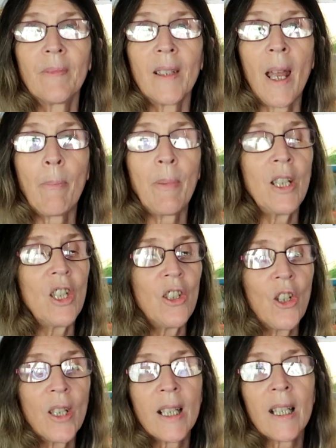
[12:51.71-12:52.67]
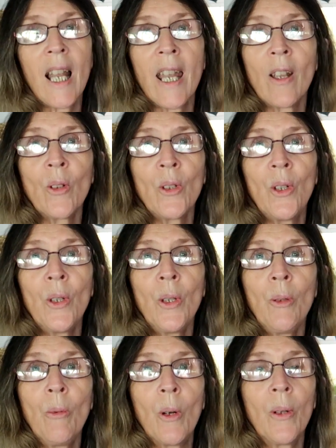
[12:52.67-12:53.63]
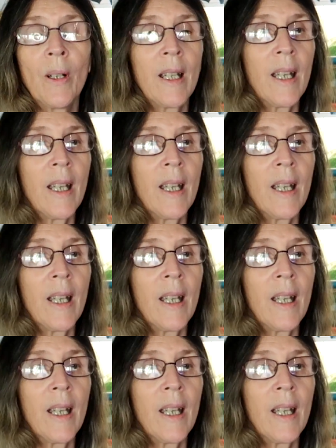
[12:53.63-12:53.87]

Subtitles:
They're happy to just lay on you or